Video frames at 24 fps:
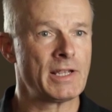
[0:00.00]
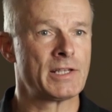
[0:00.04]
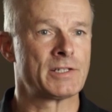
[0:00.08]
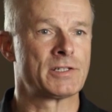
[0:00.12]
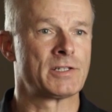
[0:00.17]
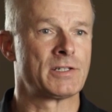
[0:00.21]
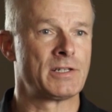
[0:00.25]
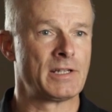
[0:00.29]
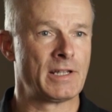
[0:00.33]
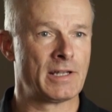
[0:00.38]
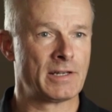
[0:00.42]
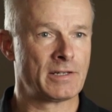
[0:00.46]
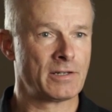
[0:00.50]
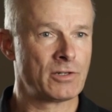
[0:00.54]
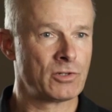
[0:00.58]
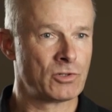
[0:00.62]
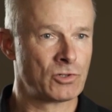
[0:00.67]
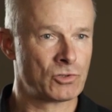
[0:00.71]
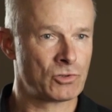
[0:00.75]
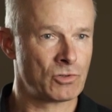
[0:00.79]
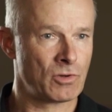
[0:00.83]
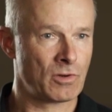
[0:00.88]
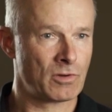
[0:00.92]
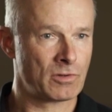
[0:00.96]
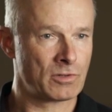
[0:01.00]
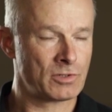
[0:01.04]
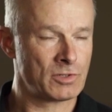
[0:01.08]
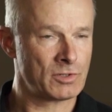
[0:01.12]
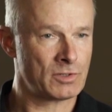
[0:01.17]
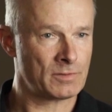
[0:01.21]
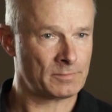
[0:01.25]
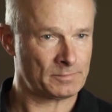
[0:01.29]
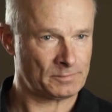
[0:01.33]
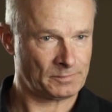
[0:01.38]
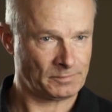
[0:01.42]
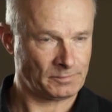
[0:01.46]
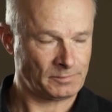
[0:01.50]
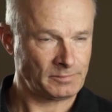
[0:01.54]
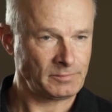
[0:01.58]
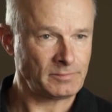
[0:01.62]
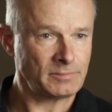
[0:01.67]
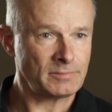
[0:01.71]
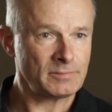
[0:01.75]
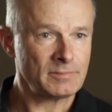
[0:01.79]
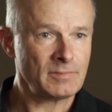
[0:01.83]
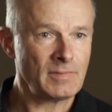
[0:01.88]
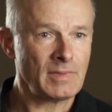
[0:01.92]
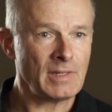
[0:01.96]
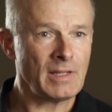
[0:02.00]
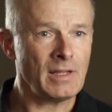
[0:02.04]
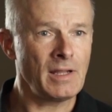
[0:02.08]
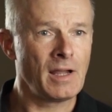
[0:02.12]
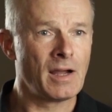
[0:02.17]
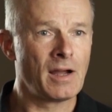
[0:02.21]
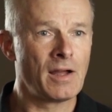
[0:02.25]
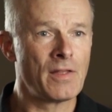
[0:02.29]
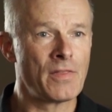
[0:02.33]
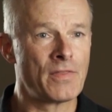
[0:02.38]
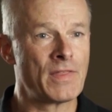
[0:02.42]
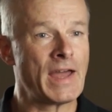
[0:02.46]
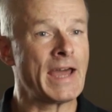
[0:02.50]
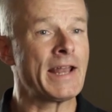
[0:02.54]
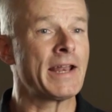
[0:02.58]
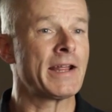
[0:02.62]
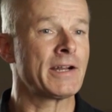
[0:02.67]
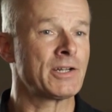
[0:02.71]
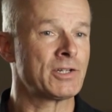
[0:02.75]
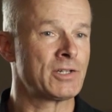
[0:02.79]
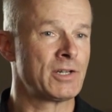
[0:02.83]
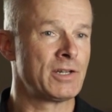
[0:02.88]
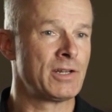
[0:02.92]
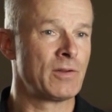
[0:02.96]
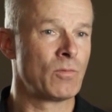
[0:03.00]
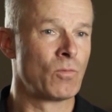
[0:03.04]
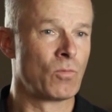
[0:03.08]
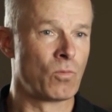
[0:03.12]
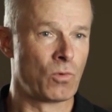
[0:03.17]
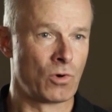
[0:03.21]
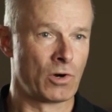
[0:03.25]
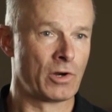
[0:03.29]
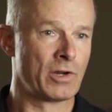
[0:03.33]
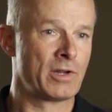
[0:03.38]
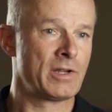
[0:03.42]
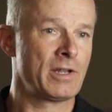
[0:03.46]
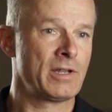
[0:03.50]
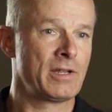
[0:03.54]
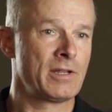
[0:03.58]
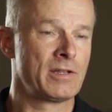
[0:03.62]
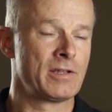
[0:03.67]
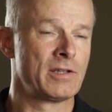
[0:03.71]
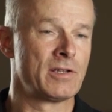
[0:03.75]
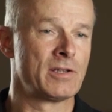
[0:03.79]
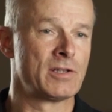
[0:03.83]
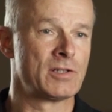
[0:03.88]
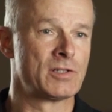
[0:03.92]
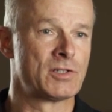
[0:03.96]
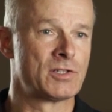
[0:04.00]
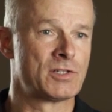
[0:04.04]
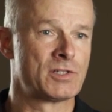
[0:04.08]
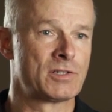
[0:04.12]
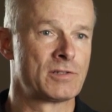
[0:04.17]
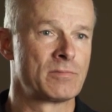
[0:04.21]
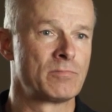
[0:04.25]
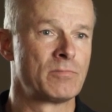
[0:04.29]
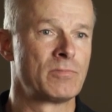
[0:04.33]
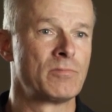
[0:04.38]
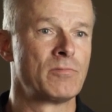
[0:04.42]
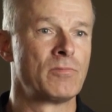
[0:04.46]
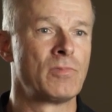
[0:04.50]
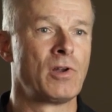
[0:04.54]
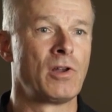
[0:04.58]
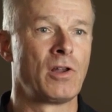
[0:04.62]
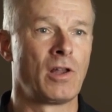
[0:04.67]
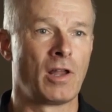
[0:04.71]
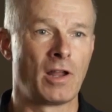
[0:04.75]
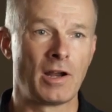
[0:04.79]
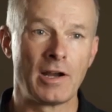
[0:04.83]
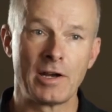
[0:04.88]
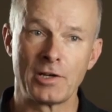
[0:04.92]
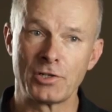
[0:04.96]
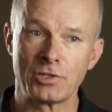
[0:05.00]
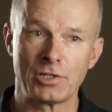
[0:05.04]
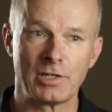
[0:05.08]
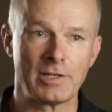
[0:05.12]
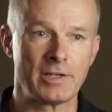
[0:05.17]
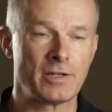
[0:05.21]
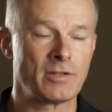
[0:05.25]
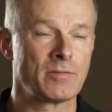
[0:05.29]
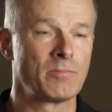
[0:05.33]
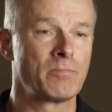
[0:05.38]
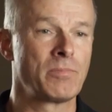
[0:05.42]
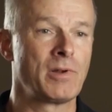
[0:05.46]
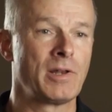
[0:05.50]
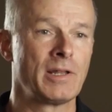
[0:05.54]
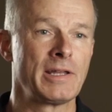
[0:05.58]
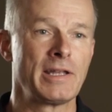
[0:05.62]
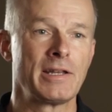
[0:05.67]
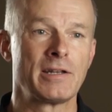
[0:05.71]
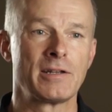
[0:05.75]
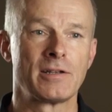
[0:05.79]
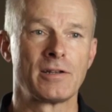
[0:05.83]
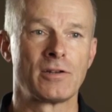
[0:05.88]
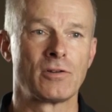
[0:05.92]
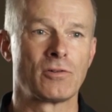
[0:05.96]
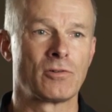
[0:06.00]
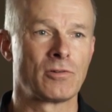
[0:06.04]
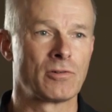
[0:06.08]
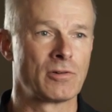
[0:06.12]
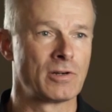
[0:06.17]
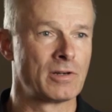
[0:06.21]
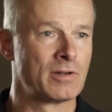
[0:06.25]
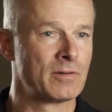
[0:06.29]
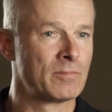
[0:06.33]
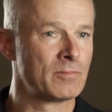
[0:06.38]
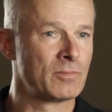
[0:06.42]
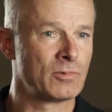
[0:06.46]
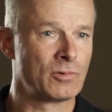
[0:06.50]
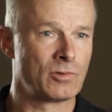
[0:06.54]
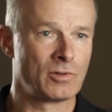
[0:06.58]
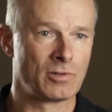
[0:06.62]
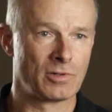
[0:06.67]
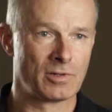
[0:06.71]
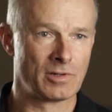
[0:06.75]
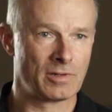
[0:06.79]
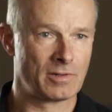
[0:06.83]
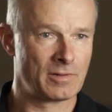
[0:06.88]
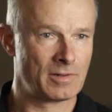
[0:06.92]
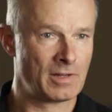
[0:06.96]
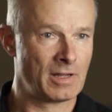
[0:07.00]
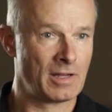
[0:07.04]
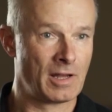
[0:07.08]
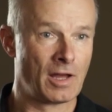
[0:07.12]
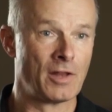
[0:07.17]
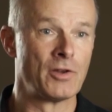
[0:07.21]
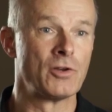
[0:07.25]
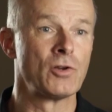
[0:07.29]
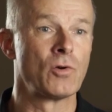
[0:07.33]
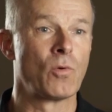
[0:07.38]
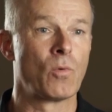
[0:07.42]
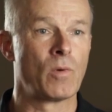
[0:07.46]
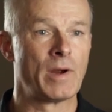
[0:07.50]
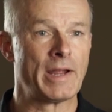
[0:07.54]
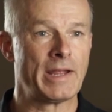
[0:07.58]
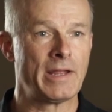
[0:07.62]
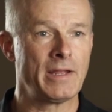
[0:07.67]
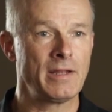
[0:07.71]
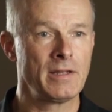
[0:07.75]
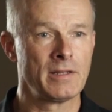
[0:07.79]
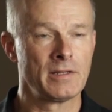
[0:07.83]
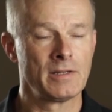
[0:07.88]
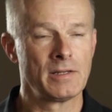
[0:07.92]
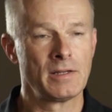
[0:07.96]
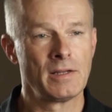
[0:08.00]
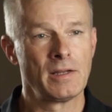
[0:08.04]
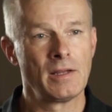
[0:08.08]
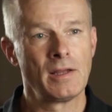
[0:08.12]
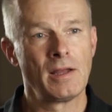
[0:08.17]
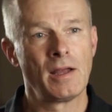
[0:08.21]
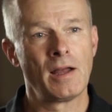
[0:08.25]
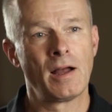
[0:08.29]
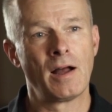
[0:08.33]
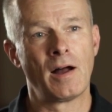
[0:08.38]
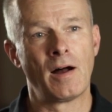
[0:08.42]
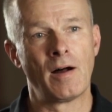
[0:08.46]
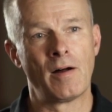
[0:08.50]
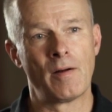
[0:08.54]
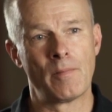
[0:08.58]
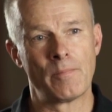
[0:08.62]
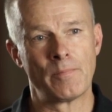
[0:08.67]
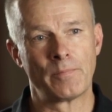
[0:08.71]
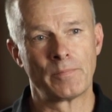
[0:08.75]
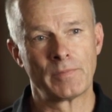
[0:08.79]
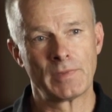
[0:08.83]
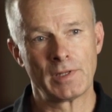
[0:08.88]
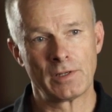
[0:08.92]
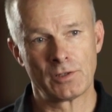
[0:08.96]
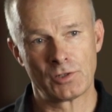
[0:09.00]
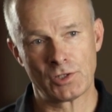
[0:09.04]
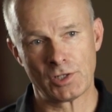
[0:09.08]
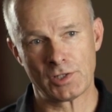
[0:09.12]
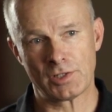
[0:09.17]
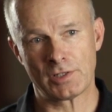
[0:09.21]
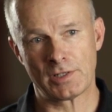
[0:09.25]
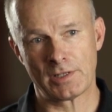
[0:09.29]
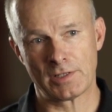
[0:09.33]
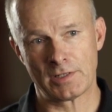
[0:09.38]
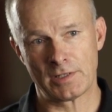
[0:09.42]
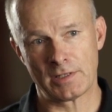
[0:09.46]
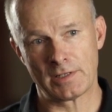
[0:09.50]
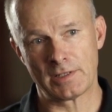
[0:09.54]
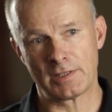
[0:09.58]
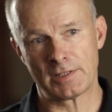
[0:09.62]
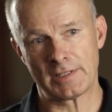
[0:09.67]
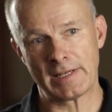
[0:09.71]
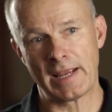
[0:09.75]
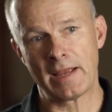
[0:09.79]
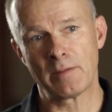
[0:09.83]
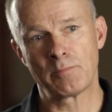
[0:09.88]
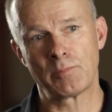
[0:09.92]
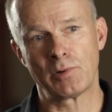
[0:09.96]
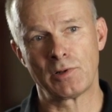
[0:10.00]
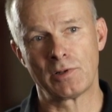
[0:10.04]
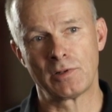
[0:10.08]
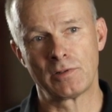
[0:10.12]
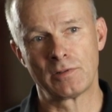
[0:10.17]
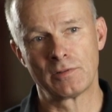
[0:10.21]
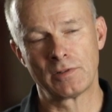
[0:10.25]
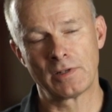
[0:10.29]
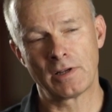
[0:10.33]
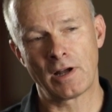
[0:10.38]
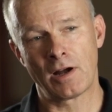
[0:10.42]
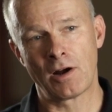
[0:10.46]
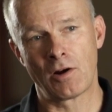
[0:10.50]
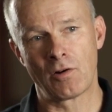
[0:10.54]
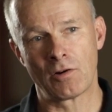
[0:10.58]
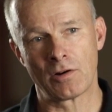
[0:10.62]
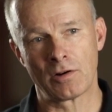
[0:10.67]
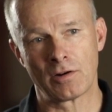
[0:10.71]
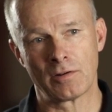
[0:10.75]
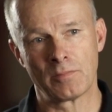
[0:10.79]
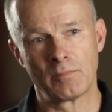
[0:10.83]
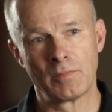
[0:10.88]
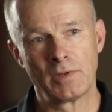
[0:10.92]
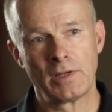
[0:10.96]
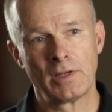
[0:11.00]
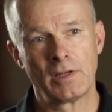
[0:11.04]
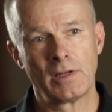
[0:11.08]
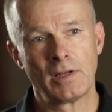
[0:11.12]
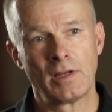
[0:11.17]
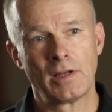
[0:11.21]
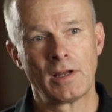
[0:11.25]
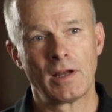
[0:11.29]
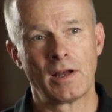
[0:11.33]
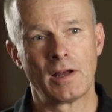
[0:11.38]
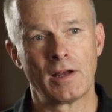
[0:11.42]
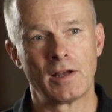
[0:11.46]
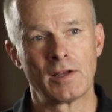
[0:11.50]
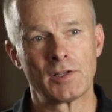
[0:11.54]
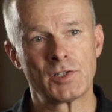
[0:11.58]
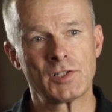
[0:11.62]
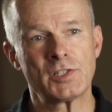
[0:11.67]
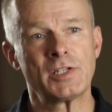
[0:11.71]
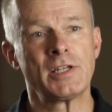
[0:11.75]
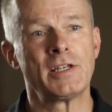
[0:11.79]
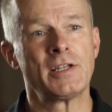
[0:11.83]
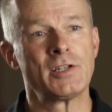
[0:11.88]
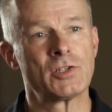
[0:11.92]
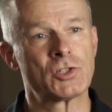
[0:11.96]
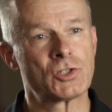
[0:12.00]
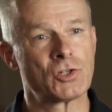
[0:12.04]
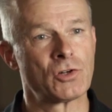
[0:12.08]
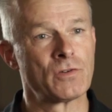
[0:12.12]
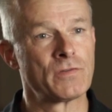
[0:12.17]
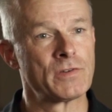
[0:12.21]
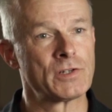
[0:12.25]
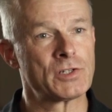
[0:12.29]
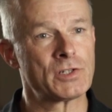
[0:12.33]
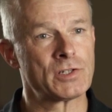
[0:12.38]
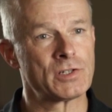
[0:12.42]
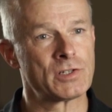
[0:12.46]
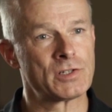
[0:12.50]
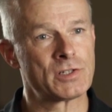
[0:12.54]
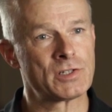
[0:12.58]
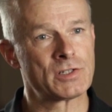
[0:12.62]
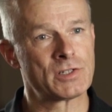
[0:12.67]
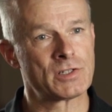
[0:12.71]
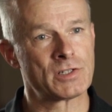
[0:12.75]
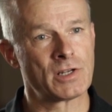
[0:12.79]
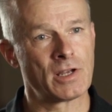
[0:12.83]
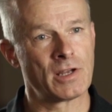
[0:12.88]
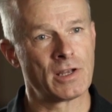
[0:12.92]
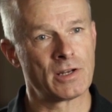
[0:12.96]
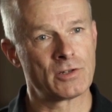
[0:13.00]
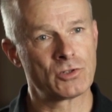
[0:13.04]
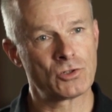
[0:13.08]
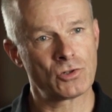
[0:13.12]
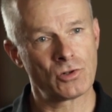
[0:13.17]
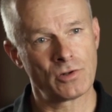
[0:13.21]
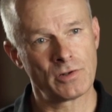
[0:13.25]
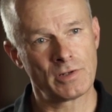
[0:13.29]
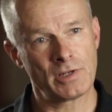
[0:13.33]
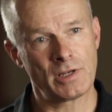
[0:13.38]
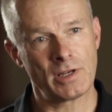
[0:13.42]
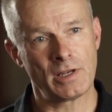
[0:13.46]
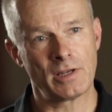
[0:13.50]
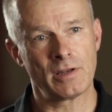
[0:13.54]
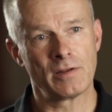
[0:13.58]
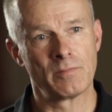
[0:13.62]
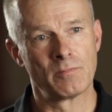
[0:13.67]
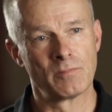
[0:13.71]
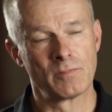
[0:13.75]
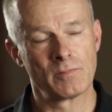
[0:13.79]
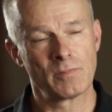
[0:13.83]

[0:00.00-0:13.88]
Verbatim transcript: SDN controllers. Uh, that actually work is largely completed or, or underway. Um, just as an example, our uh, CE services uh, turnkey